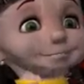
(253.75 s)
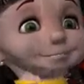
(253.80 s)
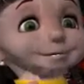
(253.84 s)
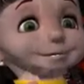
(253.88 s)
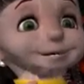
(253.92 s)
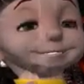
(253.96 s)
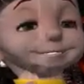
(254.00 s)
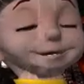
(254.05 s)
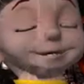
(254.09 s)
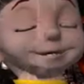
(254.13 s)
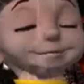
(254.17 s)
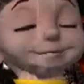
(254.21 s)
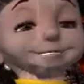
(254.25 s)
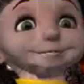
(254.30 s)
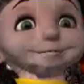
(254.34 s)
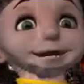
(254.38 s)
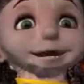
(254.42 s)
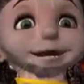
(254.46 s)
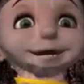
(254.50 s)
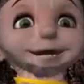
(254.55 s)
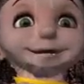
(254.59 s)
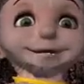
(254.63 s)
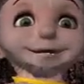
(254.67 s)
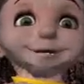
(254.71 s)
He was then to
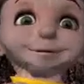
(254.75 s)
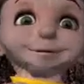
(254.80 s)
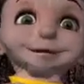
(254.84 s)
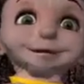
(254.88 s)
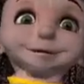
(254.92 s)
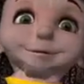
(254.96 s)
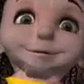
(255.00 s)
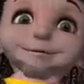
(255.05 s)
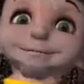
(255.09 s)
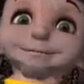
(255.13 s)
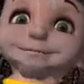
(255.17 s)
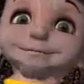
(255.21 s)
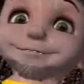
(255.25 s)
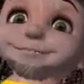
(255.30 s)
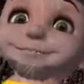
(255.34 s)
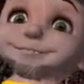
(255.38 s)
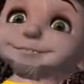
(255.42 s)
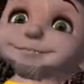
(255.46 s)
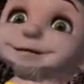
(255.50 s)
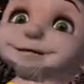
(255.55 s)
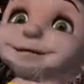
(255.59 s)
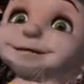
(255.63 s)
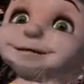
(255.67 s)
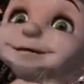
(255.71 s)
boil the rind,
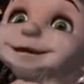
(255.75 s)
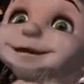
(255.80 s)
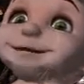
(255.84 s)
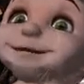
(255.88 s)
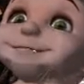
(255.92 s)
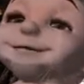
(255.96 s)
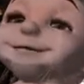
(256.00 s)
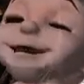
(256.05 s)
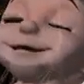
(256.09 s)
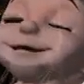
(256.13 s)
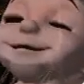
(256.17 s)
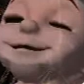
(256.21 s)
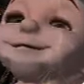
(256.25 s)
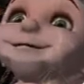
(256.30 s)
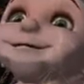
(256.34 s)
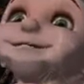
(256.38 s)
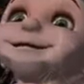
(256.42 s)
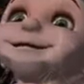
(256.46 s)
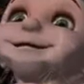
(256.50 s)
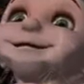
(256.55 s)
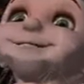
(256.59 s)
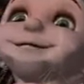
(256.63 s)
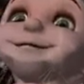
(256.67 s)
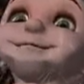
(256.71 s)
and while
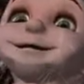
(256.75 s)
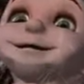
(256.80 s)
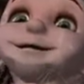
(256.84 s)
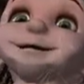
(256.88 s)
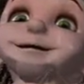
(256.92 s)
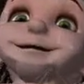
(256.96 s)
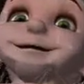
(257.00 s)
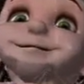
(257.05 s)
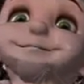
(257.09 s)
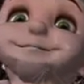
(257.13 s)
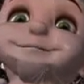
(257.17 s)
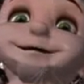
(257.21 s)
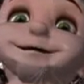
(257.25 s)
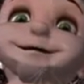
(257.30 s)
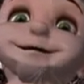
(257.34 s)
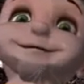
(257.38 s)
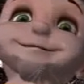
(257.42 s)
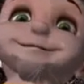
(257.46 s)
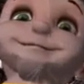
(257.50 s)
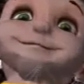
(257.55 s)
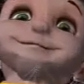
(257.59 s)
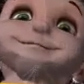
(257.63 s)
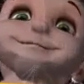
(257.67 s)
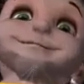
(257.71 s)
boiling it would become
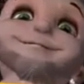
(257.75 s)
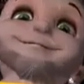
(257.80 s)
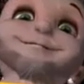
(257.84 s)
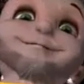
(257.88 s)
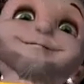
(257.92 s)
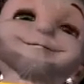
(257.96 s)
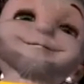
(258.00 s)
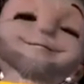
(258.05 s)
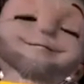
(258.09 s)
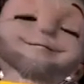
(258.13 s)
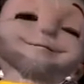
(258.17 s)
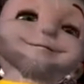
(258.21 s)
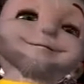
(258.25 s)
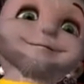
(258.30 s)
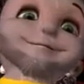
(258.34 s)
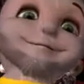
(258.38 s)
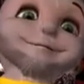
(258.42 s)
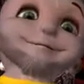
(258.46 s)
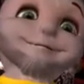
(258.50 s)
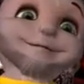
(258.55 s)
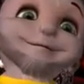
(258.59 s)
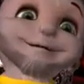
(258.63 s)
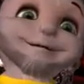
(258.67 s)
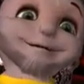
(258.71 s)
yam.
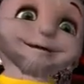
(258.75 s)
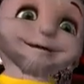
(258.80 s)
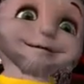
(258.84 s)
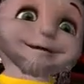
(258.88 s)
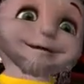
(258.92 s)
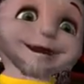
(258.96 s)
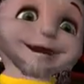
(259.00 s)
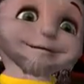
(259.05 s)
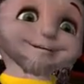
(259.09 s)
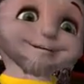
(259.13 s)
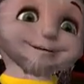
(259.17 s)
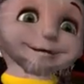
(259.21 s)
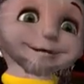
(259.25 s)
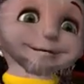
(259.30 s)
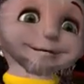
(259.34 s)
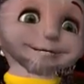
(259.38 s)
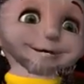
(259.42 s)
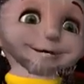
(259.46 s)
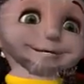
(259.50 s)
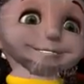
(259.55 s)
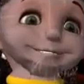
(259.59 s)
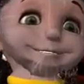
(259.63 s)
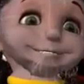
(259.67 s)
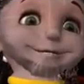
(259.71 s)
He did actually
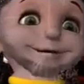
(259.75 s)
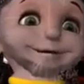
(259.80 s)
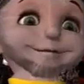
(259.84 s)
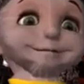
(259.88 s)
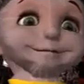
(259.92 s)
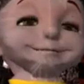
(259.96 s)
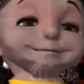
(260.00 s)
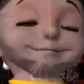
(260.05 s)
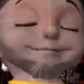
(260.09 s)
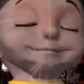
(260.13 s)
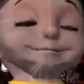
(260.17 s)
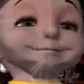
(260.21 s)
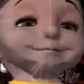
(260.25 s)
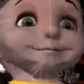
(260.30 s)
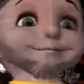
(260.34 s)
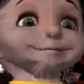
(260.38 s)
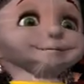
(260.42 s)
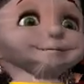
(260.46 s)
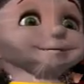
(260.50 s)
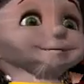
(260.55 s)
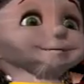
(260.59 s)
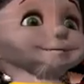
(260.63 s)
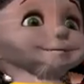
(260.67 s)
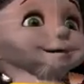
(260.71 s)
do so,
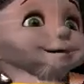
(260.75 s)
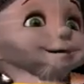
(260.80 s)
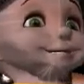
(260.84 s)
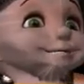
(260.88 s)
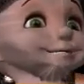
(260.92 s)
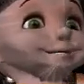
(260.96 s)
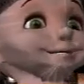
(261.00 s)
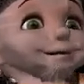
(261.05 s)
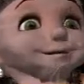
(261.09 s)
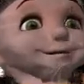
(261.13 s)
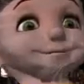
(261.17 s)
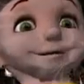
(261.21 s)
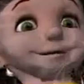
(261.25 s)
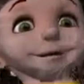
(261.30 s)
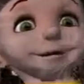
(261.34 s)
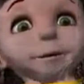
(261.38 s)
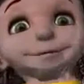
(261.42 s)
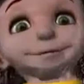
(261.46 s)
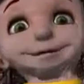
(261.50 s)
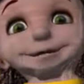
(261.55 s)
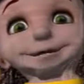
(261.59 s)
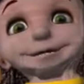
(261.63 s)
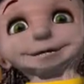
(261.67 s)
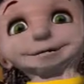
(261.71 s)
and they sat
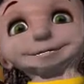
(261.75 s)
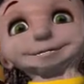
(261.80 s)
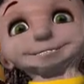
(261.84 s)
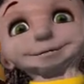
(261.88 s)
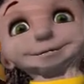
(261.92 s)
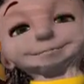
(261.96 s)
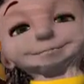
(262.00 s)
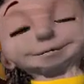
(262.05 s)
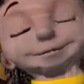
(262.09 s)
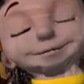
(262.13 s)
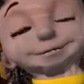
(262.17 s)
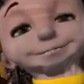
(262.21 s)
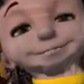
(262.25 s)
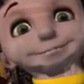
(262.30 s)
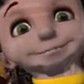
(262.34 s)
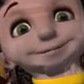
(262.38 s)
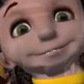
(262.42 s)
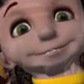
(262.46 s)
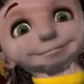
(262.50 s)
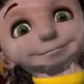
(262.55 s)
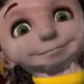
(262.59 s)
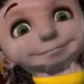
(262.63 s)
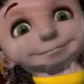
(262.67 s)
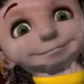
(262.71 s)
down to eat some of
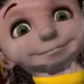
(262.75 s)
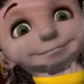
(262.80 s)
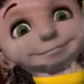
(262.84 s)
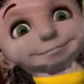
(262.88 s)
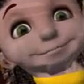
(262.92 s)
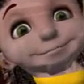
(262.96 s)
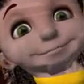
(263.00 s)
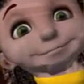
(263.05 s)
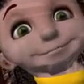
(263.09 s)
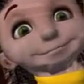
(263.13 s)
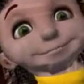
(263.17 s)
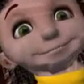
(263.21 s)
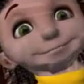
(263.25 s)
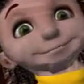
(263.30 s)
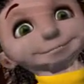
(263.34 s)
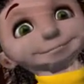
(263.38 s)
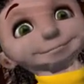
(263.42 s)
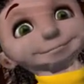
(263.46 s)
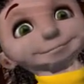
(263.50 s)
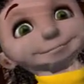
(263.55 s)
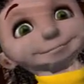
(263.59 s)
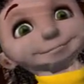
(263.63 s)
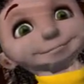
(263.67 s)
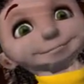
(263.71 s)
it.
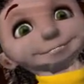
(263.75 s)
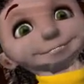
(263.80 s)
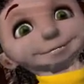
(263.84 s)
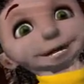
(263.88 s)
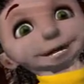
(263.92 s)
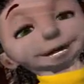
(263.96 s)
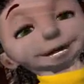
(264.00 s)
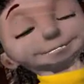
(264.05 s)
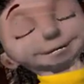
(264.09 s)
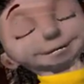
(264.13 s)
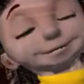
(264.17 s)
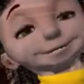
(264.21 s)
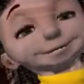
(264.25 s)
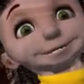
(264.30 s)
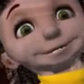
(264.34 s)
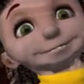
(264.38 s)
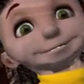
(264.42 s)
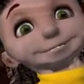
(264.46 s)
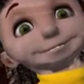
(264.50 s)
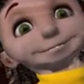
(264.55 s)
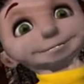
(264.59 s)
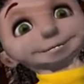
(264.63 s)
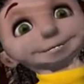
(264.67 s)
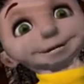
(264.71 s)
Before
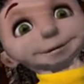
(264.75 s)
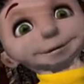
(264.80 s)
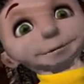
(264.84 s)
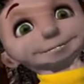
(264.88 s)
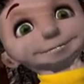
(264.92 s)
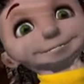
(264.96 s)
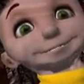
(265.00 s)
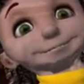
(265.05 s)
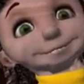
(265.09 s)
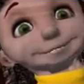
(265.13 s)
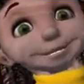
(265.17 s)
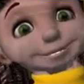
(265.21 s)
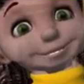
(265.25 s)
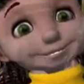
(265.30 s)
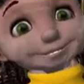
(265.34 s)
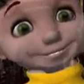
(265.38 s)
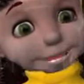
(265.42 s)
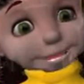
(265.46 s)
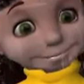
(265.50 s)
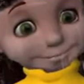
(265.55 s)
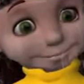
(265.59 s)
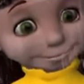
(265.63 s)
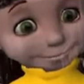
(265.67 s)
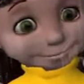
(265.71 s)
beginning their meal, the
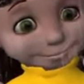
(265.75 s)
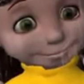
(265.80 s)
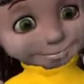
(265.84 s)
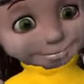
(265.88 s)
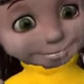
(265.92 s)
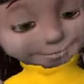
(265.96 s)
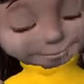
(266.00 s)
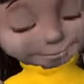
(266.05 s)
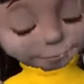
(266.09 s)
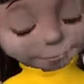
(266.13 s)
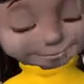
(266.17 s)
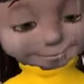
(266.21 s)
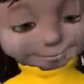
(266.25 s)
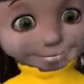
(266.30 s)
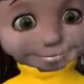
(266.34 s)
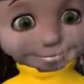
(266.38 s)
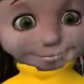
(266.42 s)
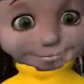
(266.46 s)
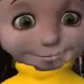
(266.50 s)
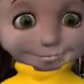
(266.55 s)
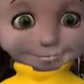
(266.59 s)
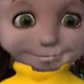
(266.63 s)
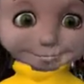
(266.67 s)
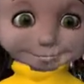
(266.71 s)
old woman requested
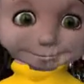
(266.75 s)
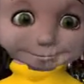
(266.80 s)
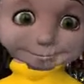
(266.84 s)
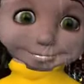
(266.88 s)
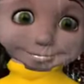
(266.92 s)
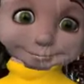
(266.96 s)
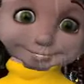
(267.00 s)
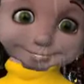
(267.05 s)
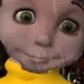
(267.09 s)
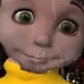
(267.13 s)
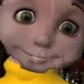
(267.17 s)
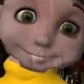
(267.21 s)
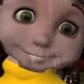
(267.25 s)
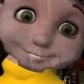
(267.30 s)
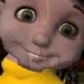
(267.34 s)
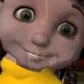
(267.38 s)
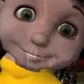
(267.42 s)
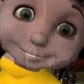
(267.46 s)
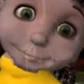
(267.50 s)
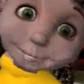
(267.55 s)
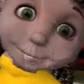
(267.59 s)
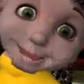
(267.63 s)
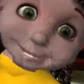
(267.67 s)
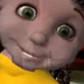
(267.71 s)
Quaco not to look
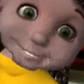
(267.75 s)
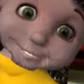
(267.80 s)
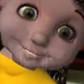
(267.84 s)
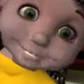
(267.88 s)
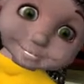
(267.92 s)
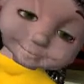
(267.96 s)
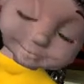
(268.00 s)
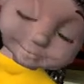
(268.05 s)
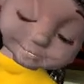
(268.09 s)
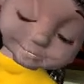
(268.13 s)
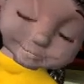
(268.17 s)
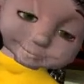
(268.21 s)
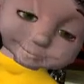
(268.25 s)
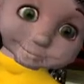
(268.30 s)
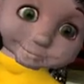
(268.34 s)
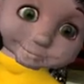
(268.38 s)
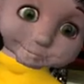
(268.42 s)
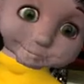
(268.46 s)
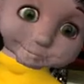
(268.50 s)
at her while she ate.